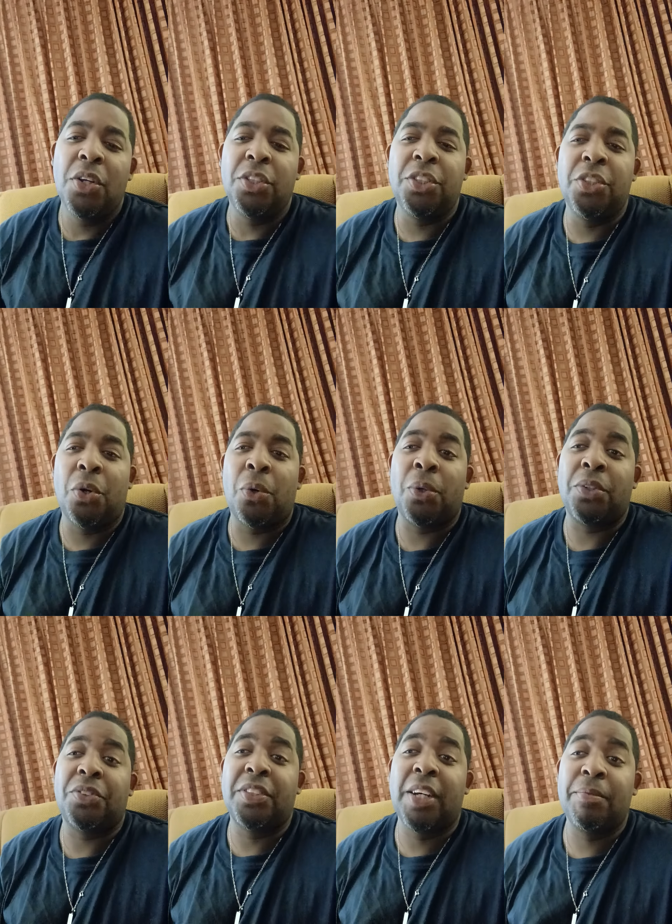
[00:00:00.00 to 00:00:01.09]
or
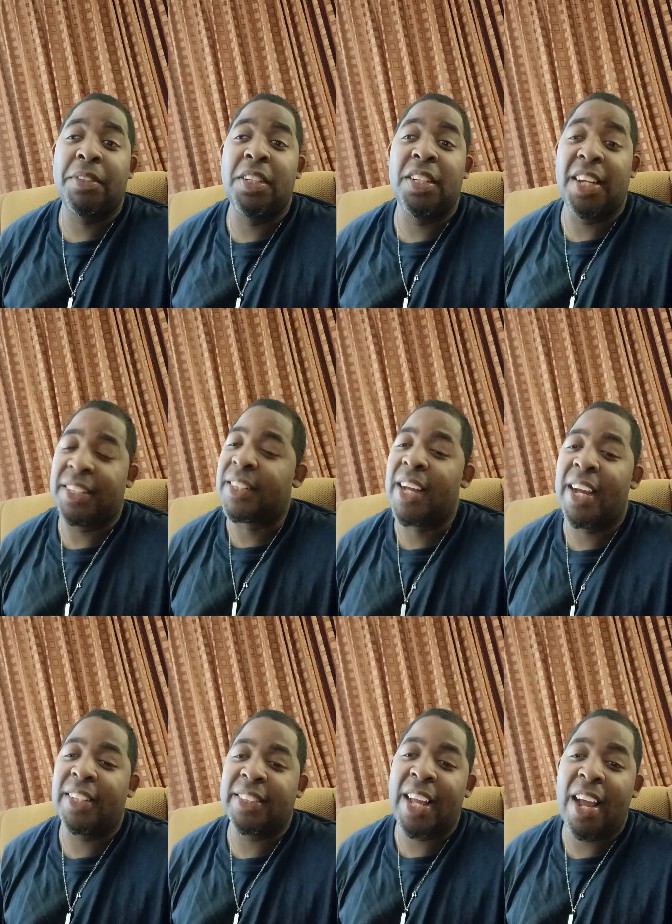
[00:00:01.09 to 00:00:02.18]
something like
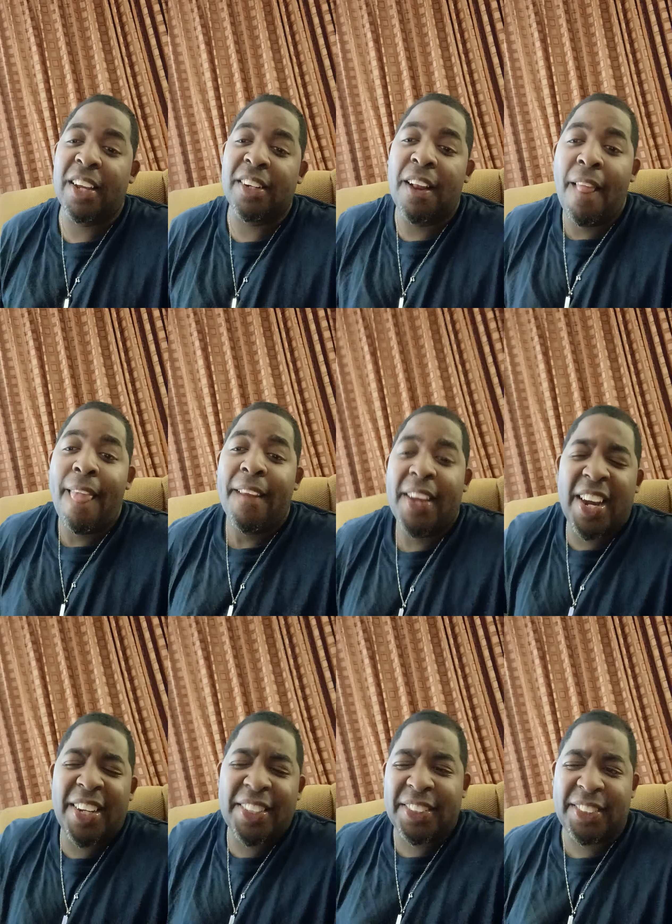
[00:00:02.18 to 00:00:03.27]
that. That
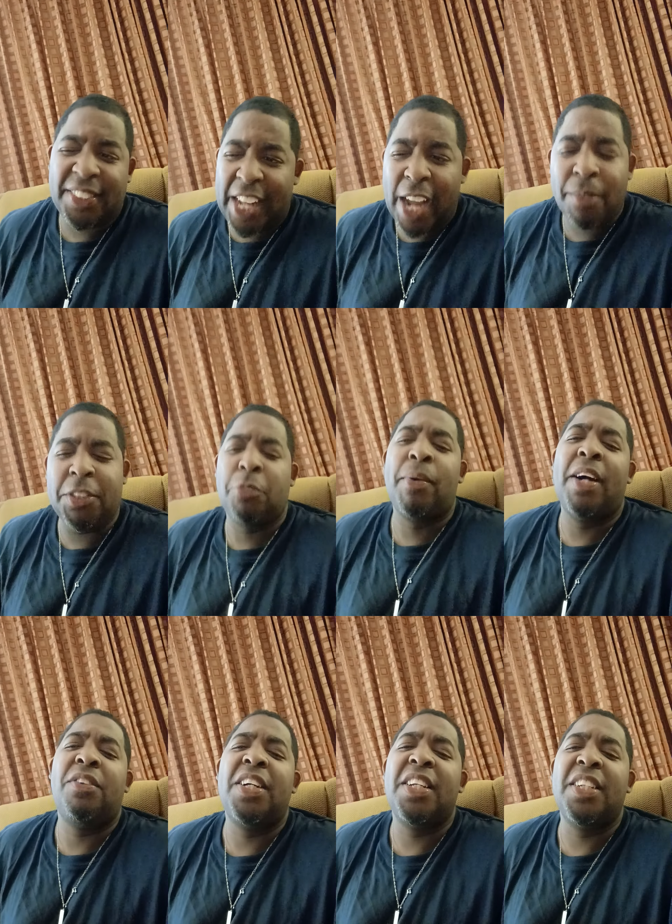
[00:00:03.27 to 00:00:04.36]
kind of damaged my
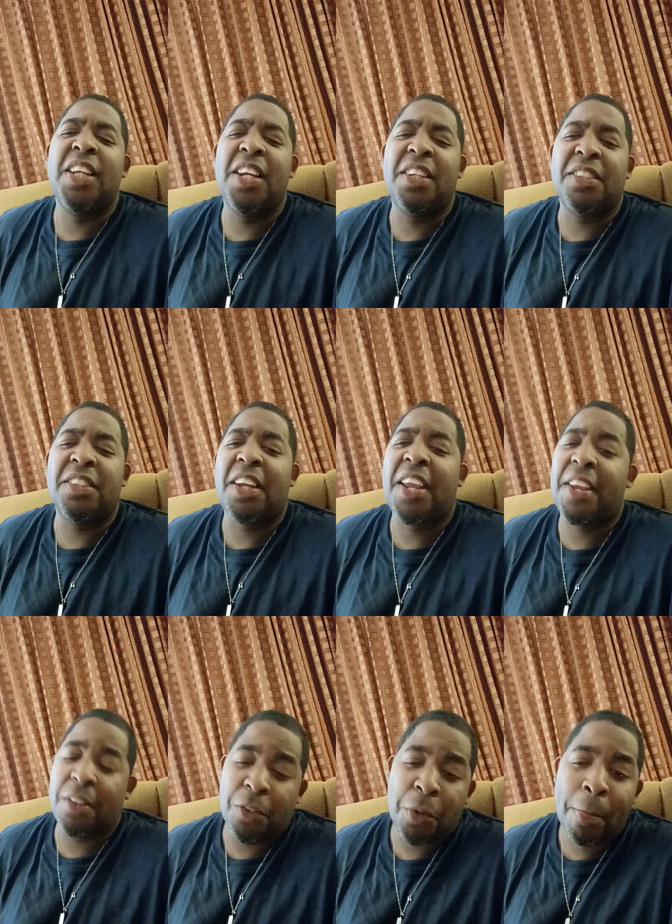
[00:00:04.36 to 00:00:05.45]
radiator,
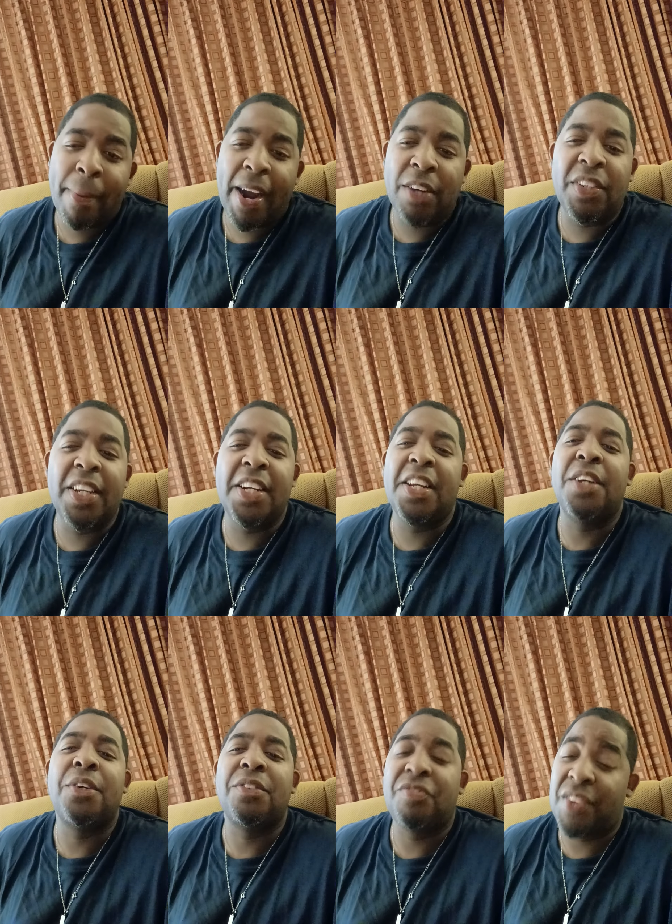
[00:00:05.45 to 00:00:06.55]
killed my
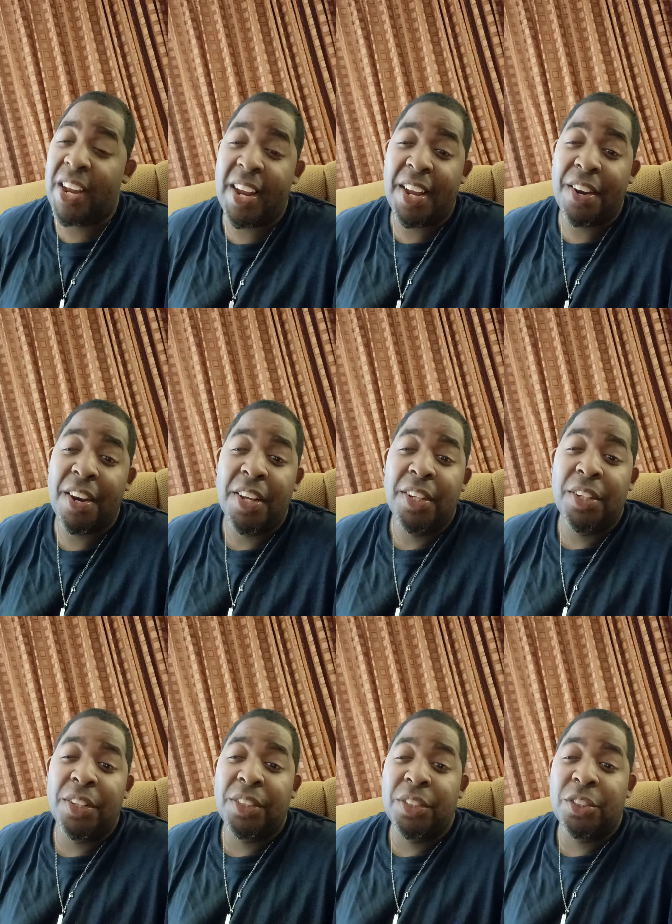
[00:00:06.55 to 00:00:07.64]
radiator fan
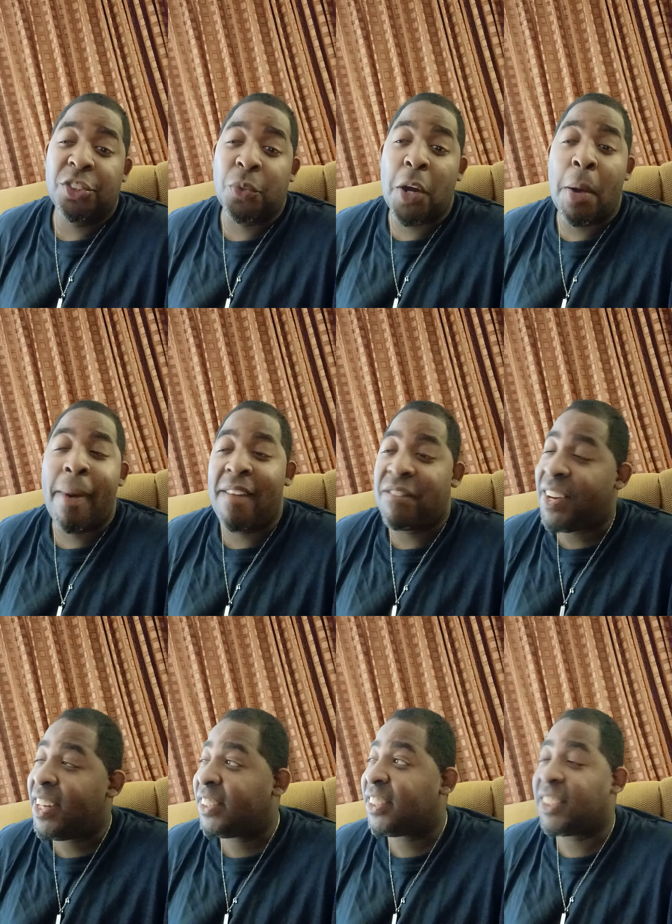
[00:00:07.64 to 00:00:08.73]
to where my
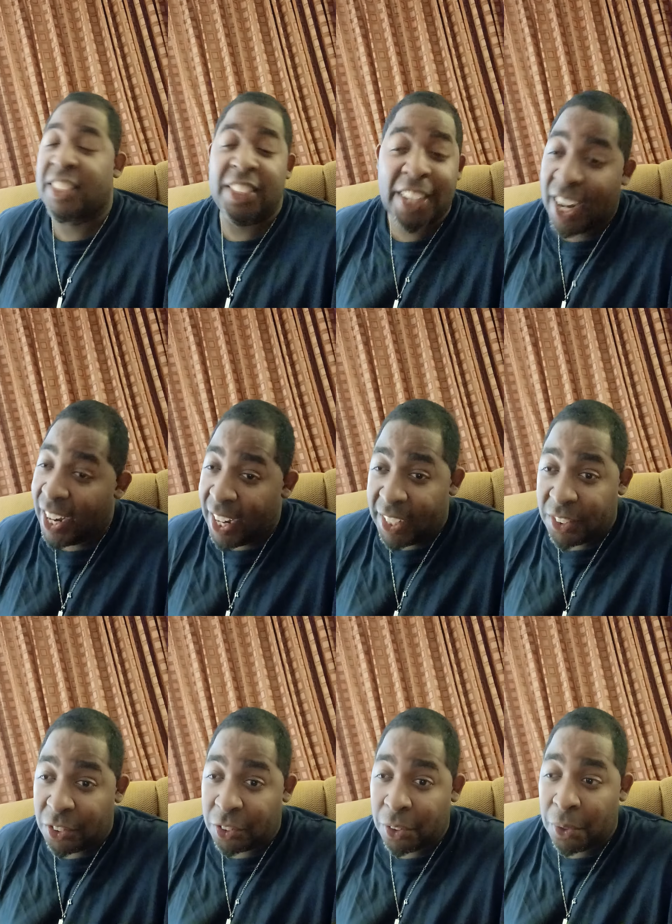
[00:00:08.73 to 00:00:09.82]
fan just died.
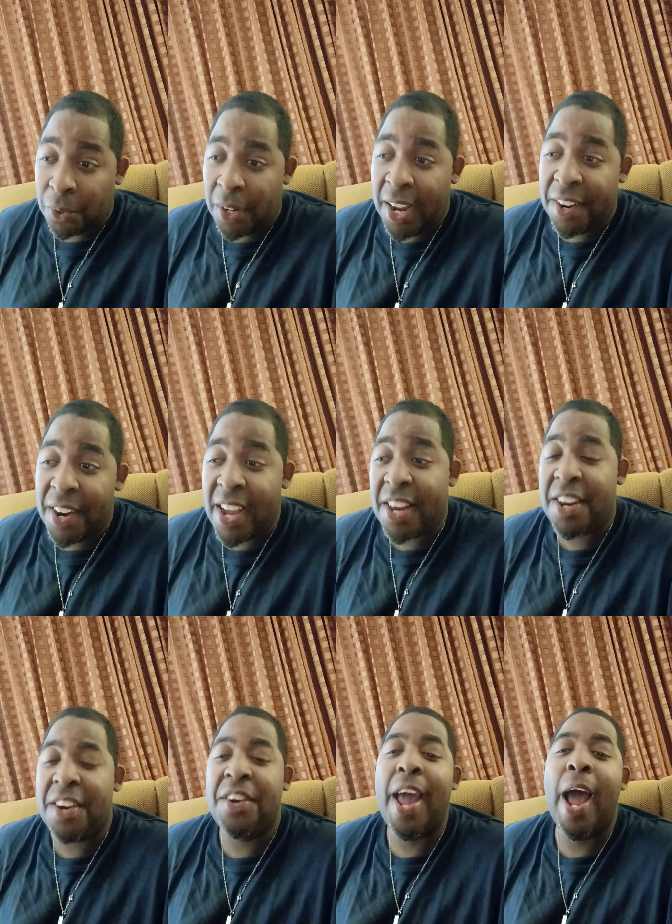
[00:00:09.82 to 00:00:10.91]
So, and then
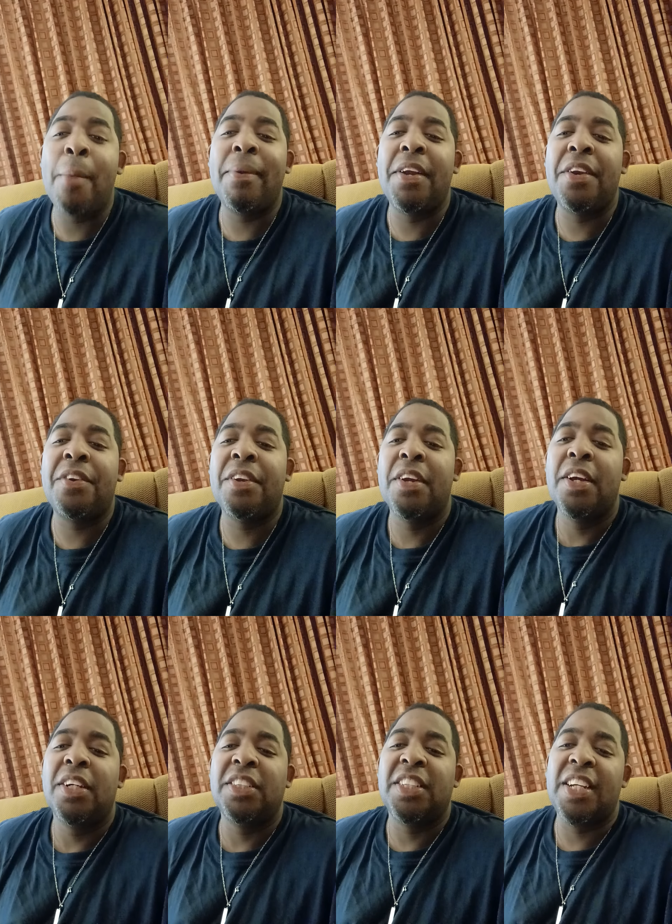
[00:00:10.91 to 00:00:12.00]
it damaged
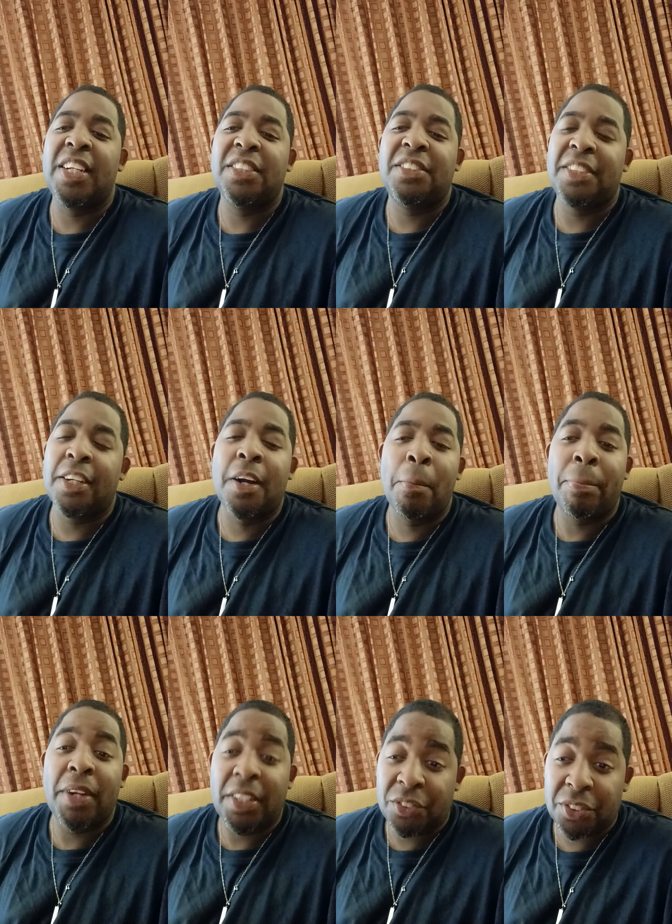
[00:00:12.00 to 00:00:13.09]
the AC
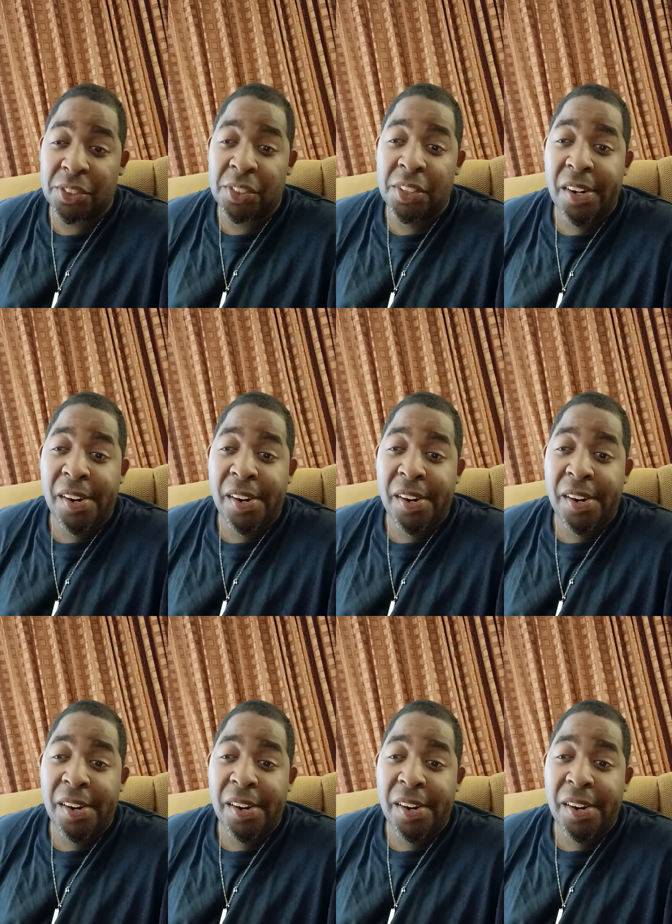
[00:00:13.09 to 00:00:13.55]
compressor.